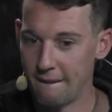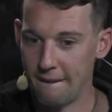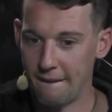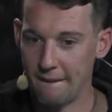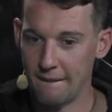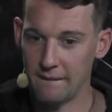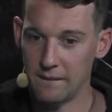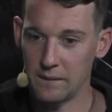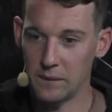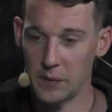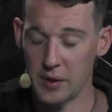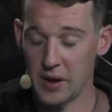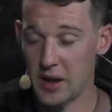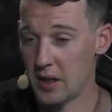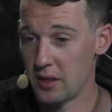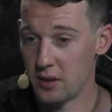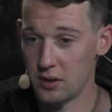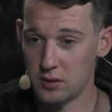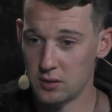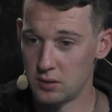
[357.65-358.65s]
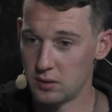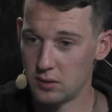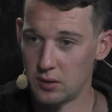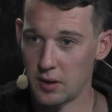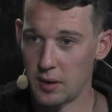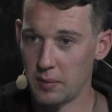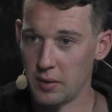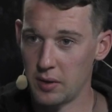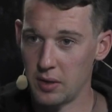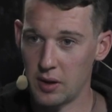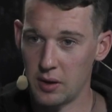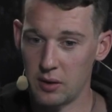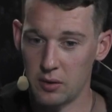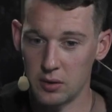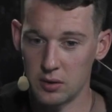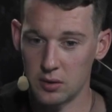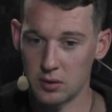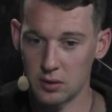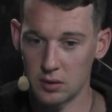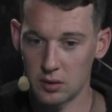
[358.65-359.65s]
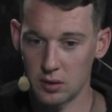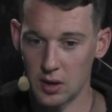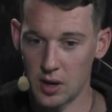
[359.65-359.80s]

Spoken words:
But yeah, there was